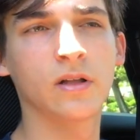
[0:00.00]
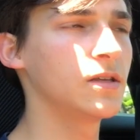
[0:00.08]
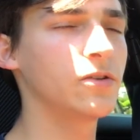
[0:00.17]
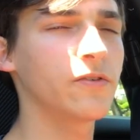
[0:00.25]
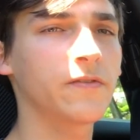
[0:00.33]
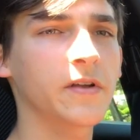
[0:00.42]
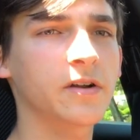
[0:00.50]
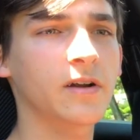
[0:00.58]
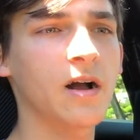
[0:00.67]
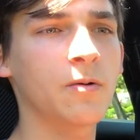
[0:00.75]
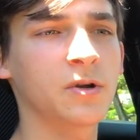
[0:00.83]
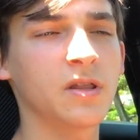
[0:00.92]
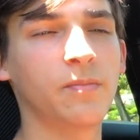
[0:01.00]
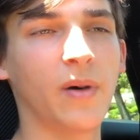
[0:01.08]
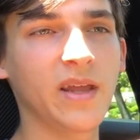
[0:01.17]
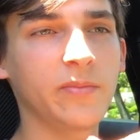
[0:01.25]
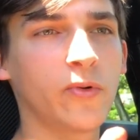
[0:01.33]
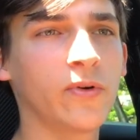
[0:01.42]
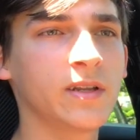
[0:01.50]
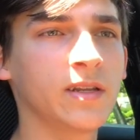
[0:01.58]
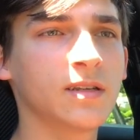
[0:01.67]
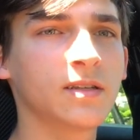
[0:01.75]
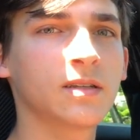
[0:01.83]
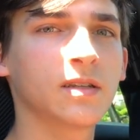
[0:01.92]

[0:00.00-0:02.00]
You'll figure out where the bite point is.